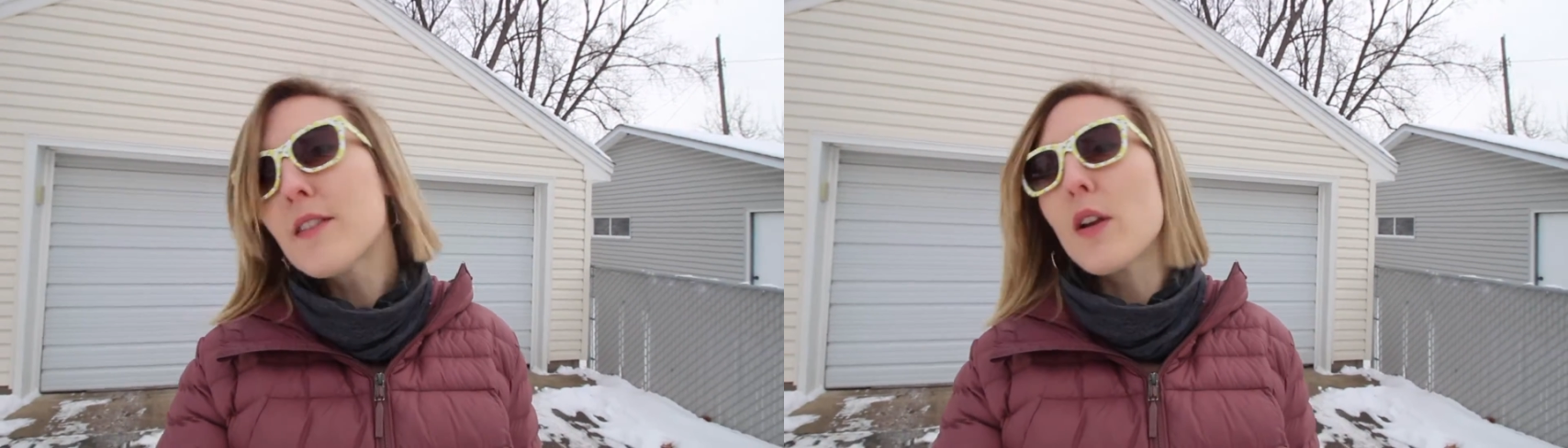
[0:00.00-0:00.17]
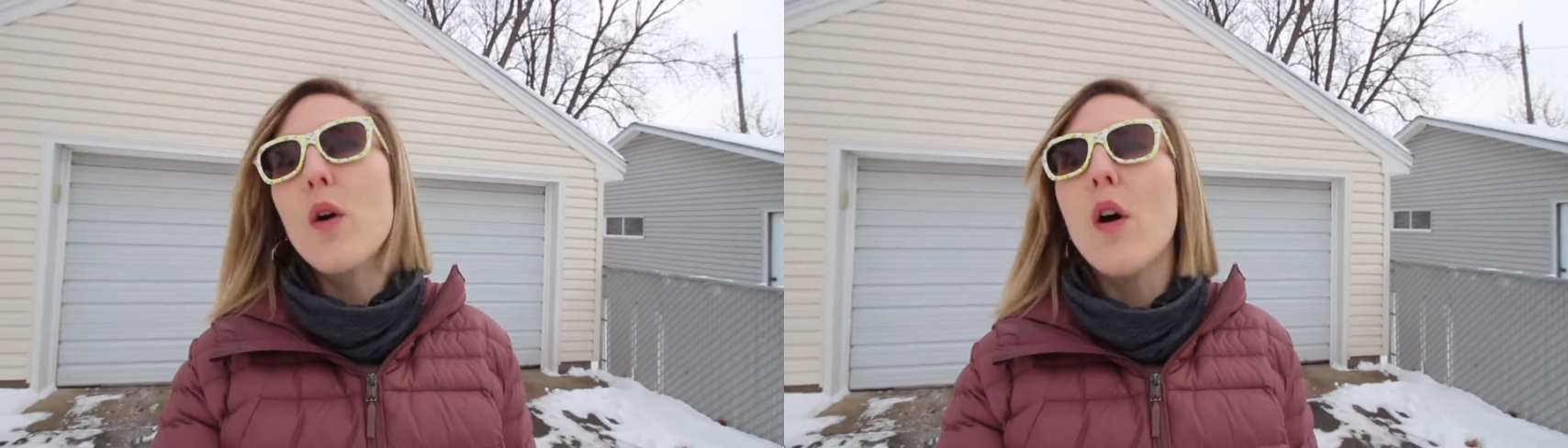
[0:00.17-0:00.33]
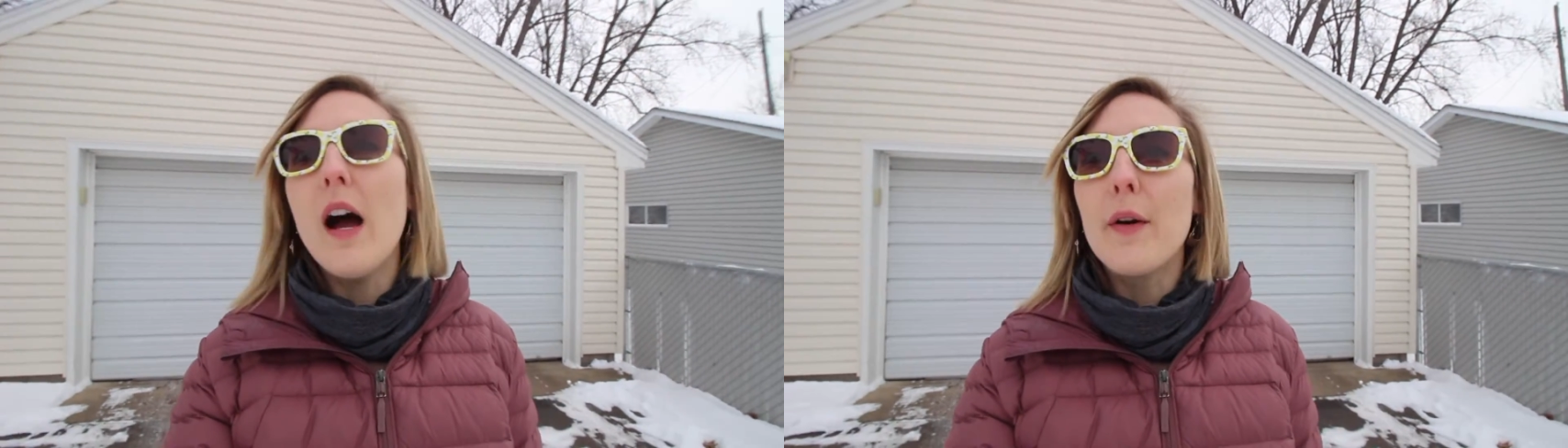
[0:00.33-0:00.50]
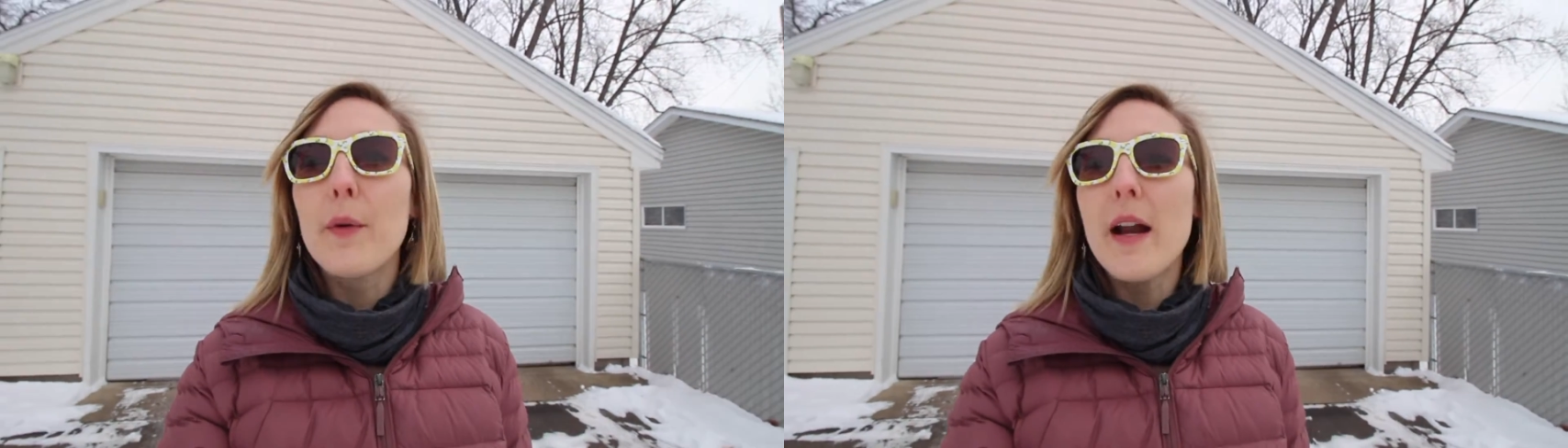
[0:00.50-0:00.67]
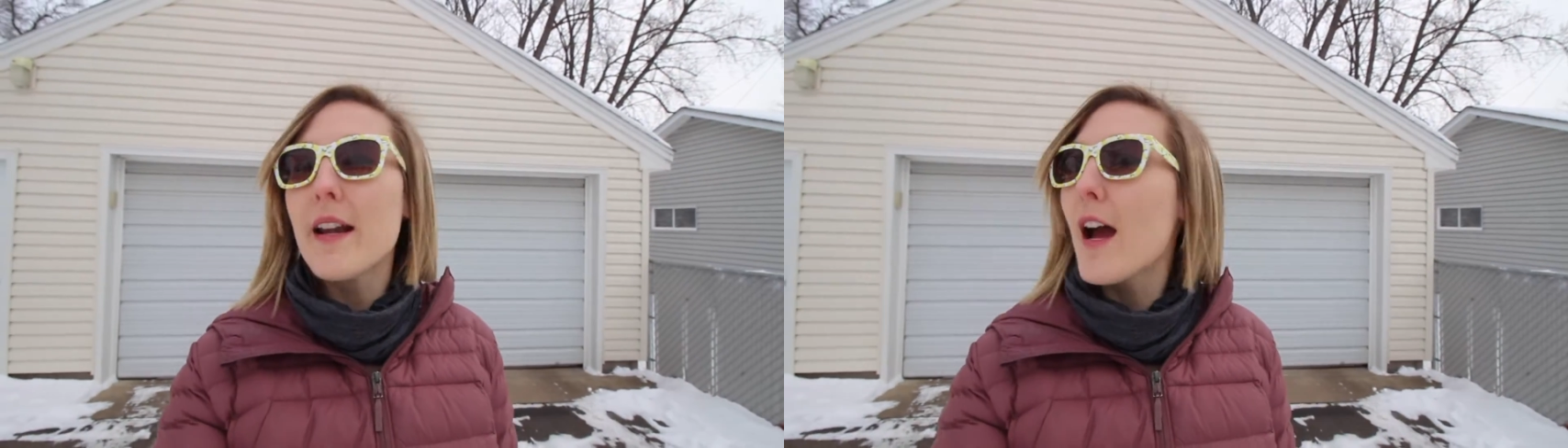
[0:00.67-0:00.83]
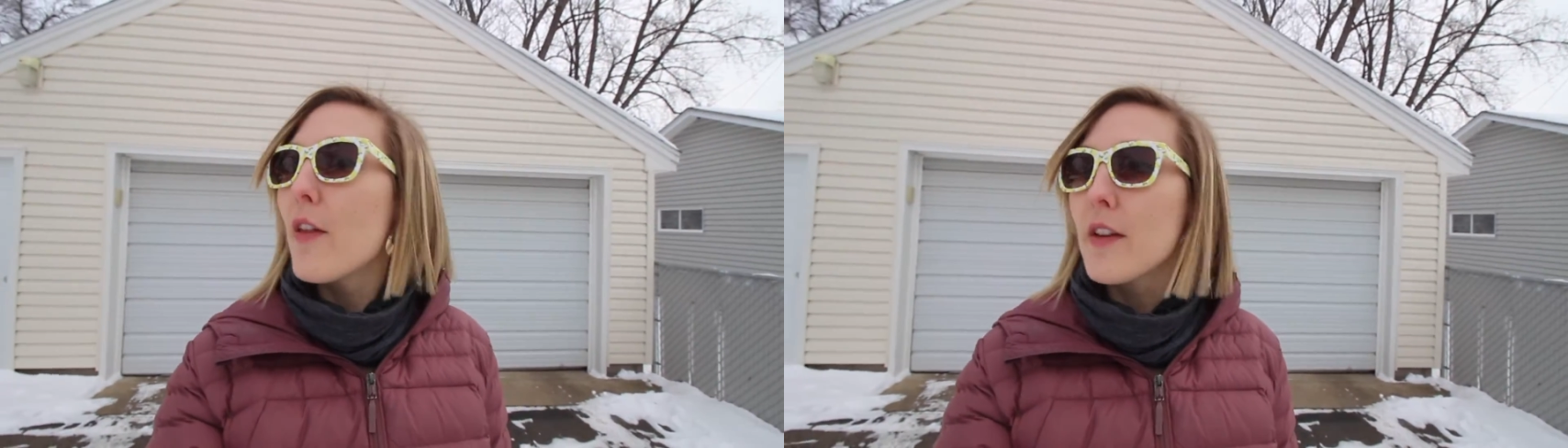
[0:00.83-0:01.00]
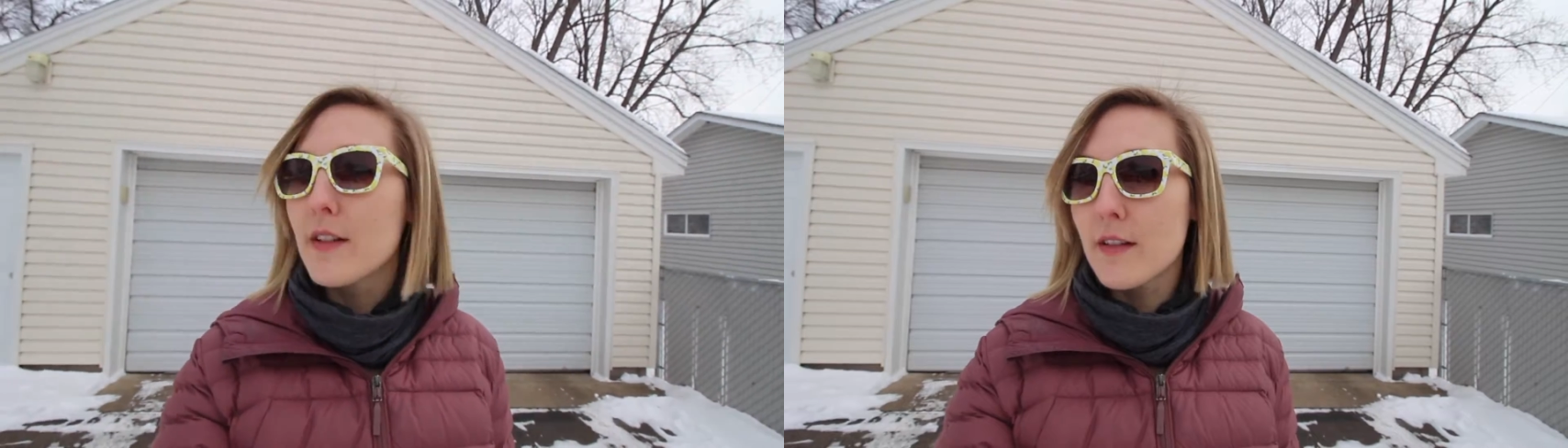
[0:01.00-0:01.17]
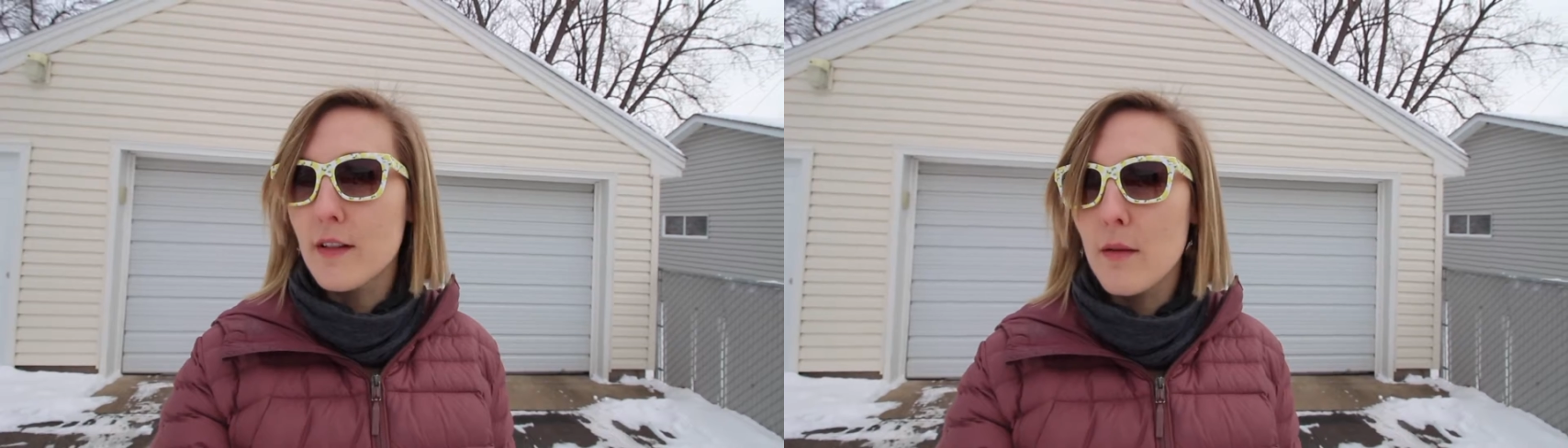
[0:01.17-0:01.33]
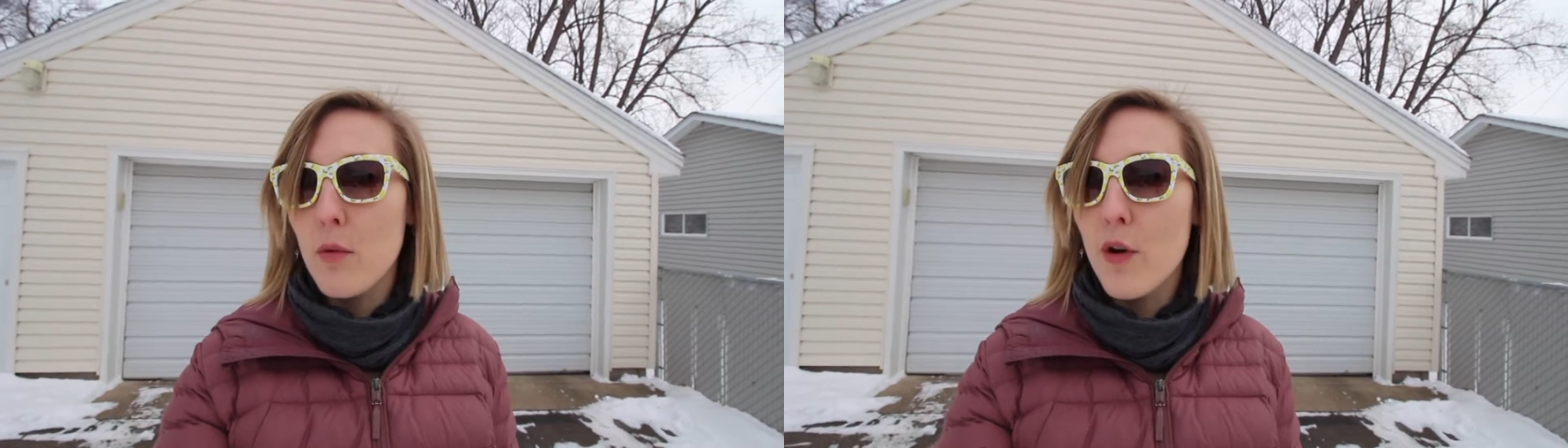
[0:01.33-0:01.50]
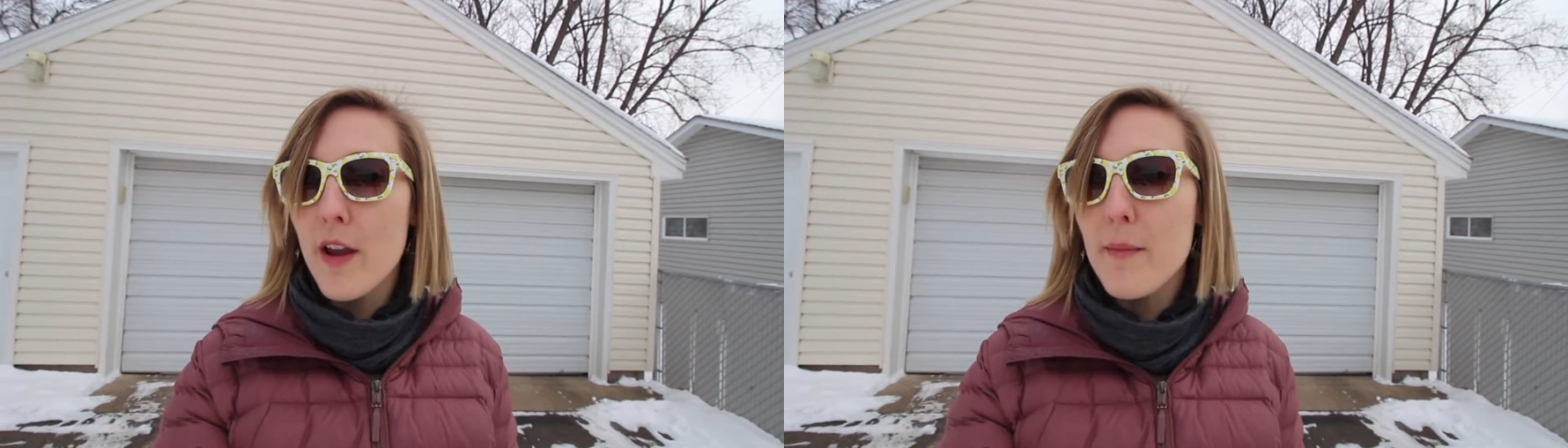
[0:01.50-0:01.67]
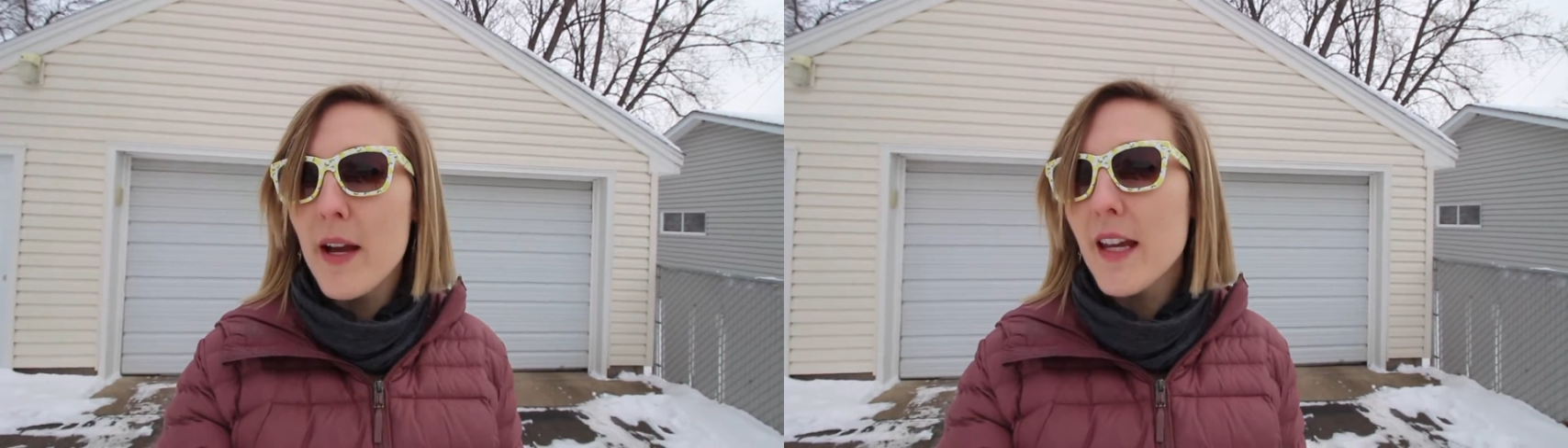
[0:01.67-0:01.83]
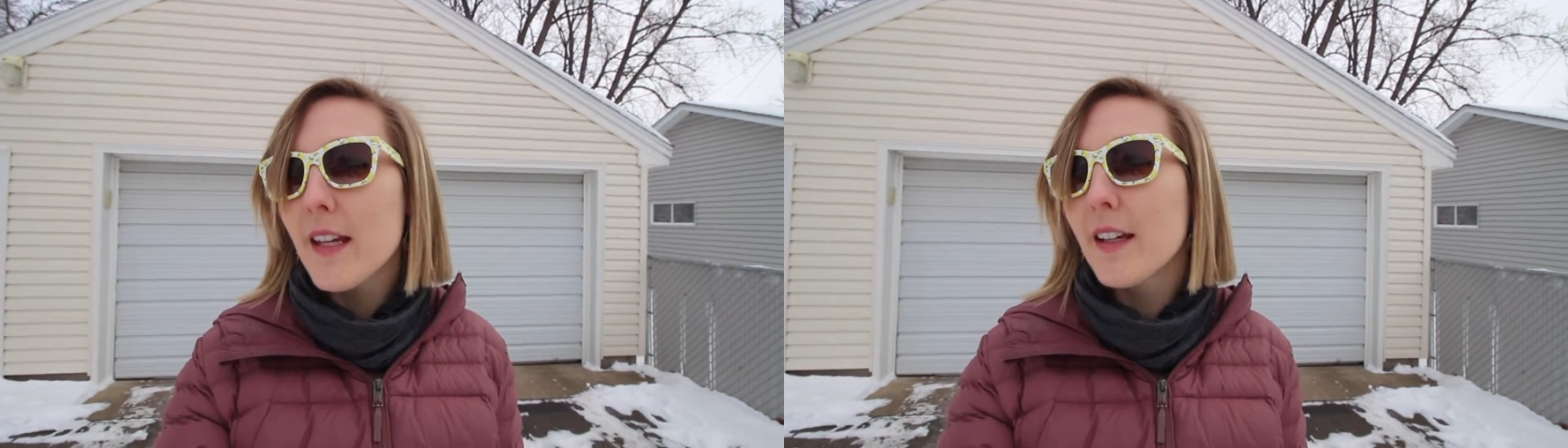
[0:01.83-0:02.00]
So right now this is the Boya
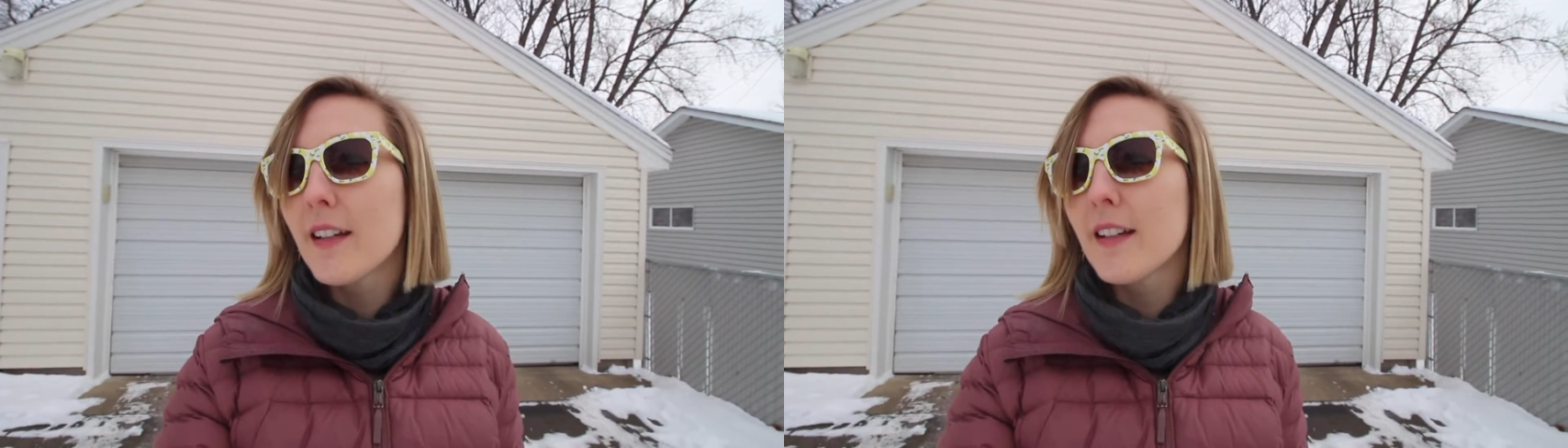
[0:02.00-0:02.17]
mic,